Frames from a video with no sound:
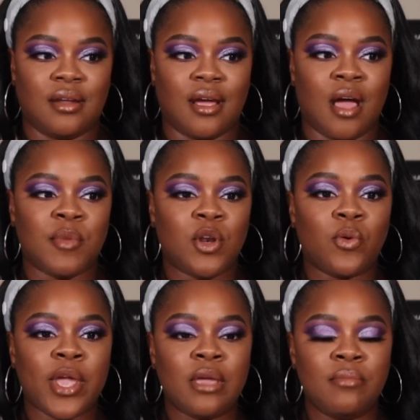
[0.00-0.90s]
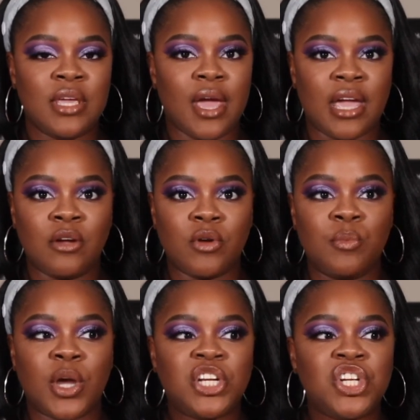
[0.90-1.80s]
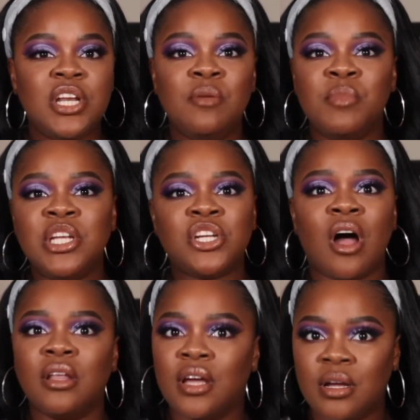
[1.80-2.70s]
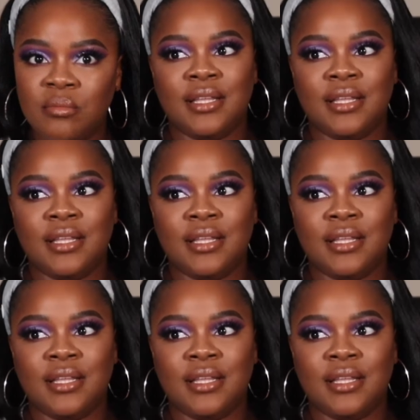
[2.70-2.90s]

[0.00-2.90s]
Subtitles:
I mean, okay, be angry, but she didn't beat y'all up.